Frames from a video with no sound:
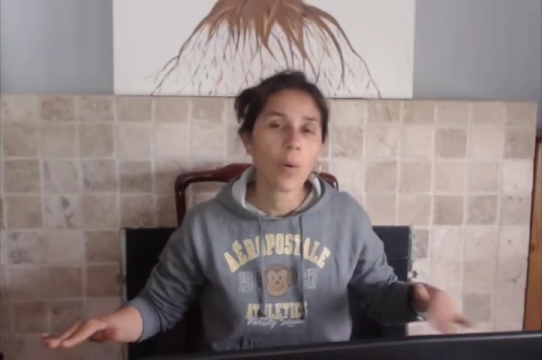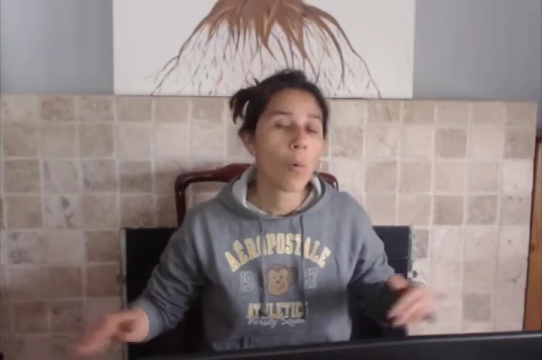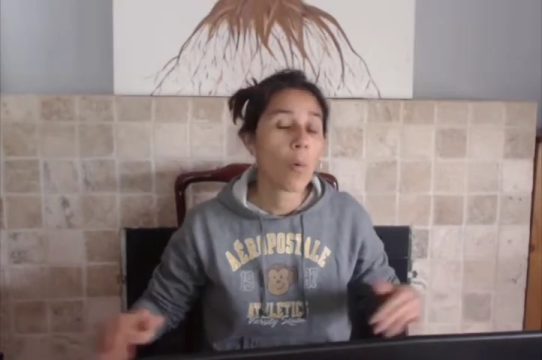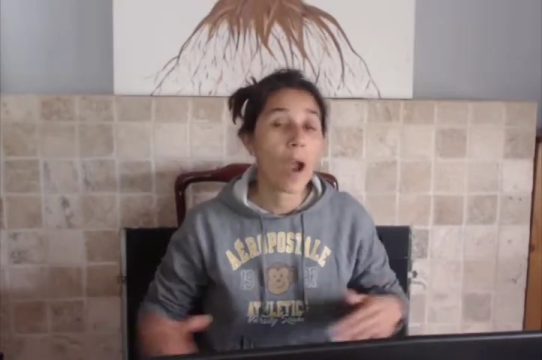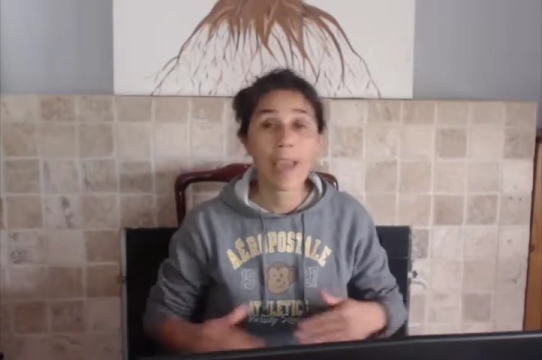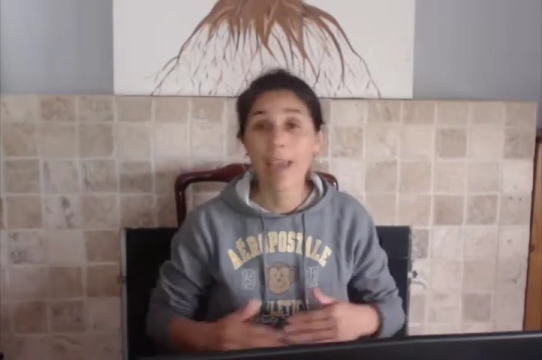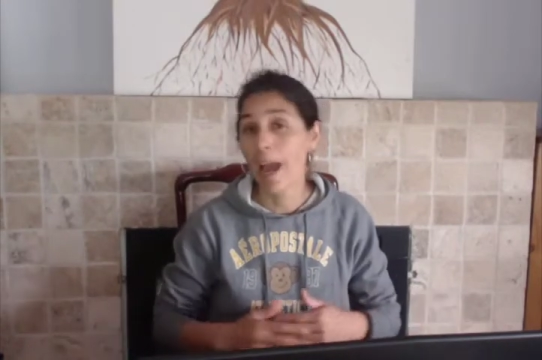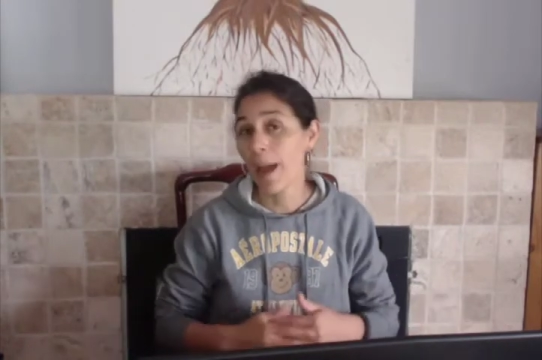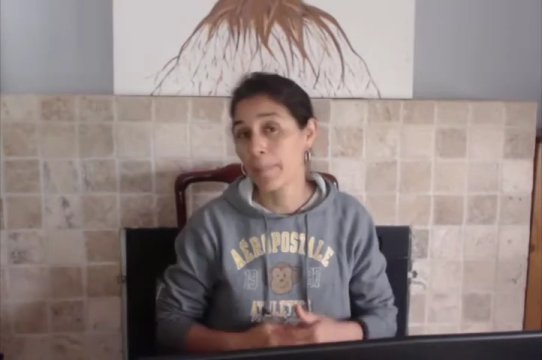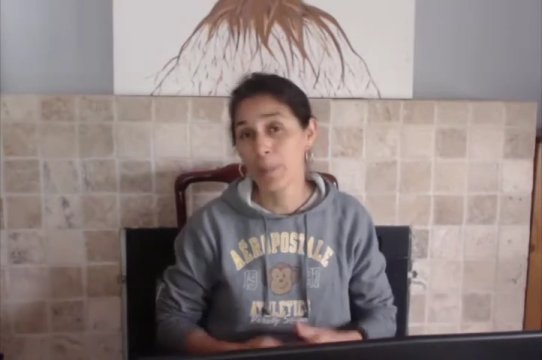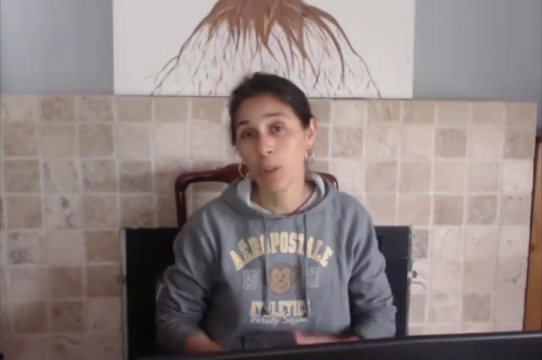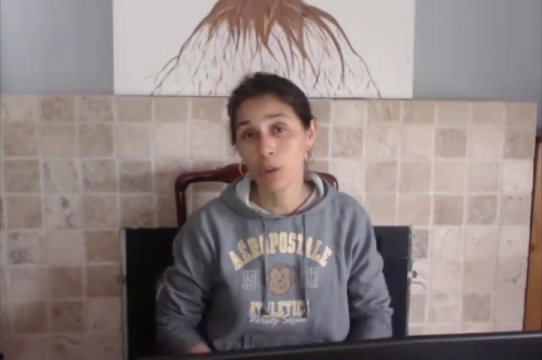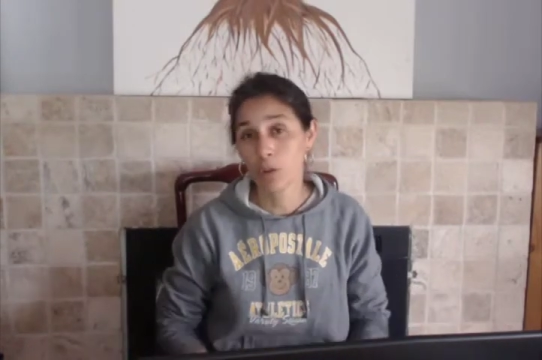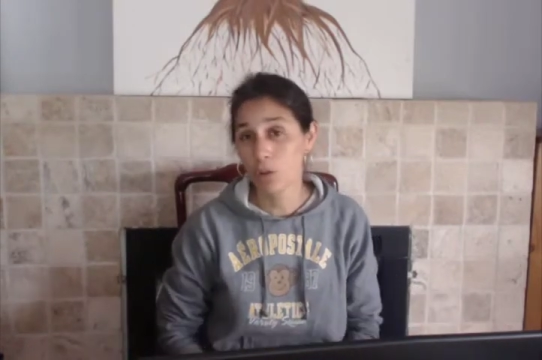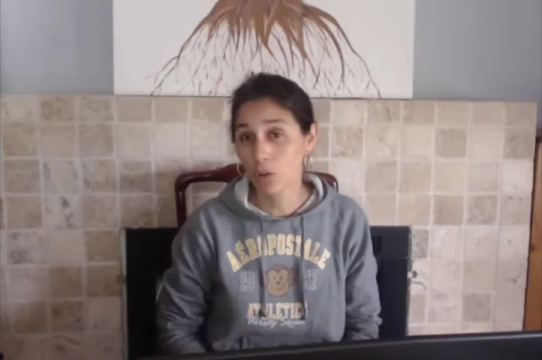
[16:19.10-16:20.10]
Why, I'm
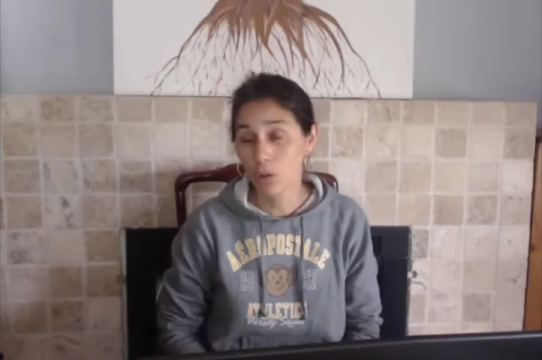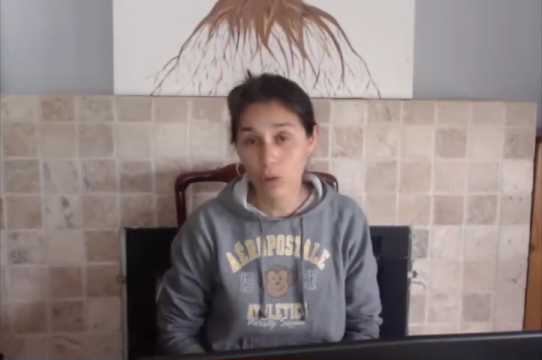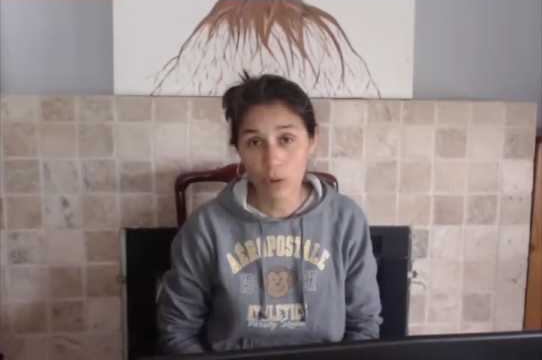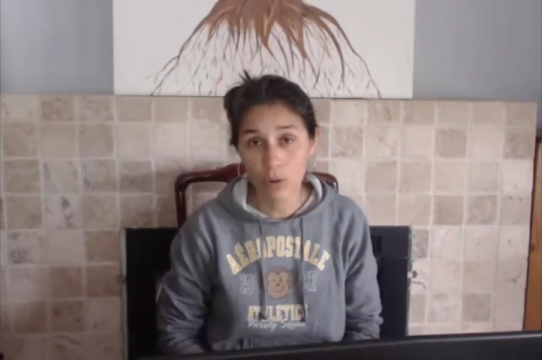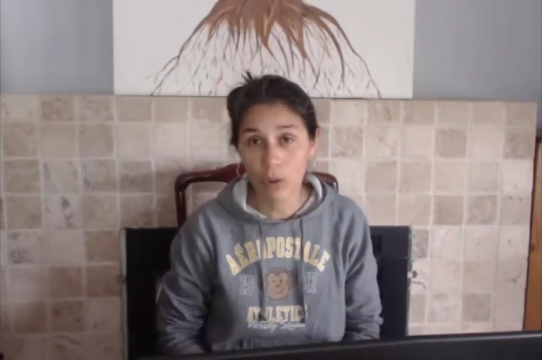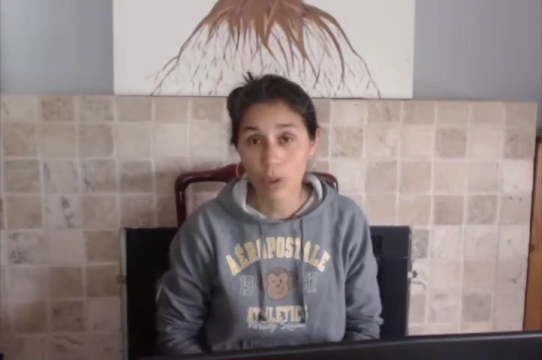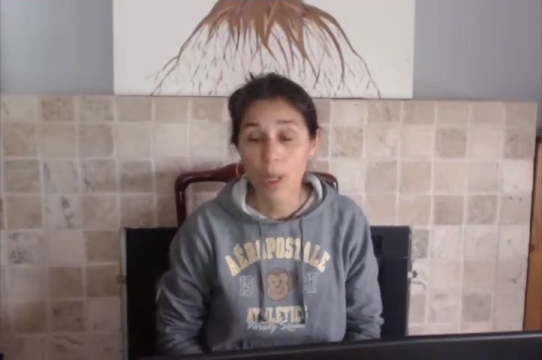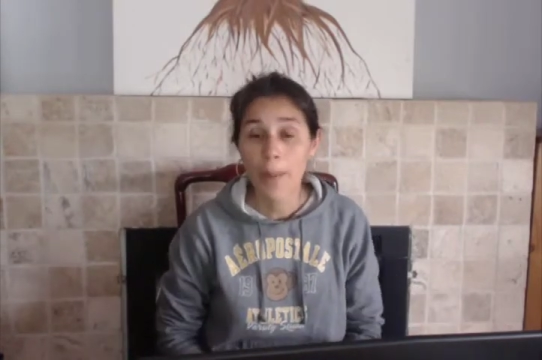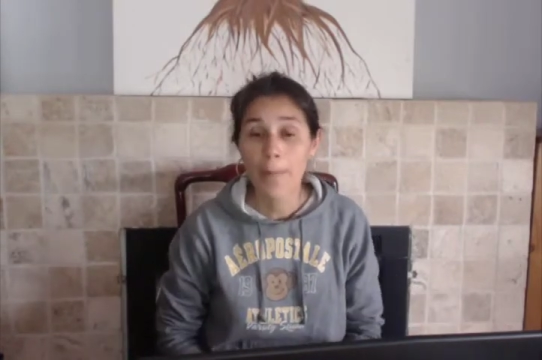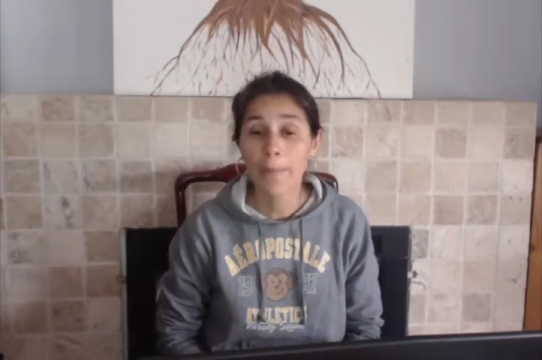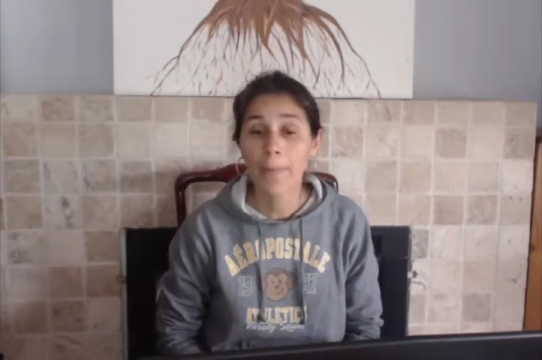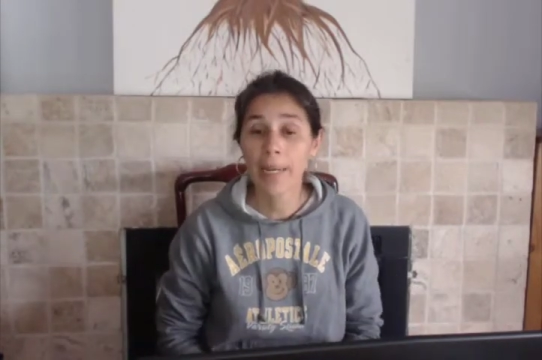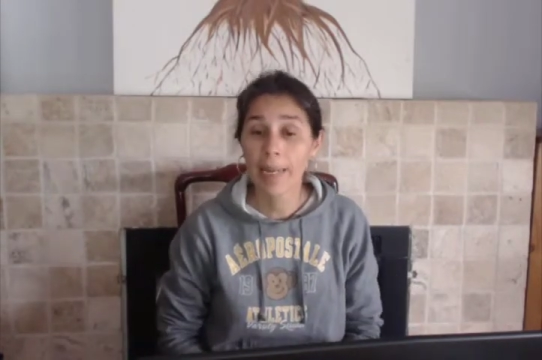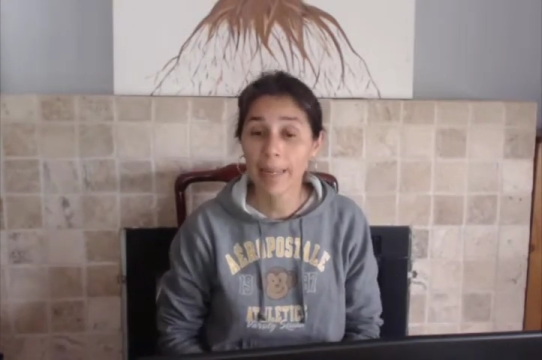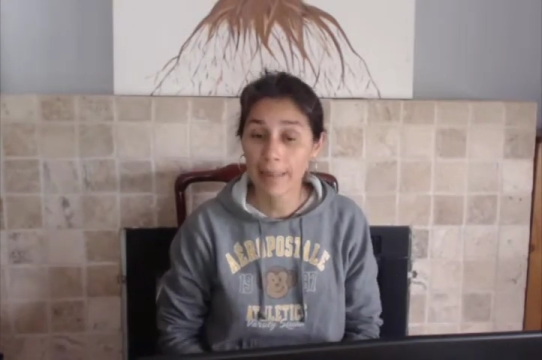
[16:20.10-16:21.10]
not so sure, but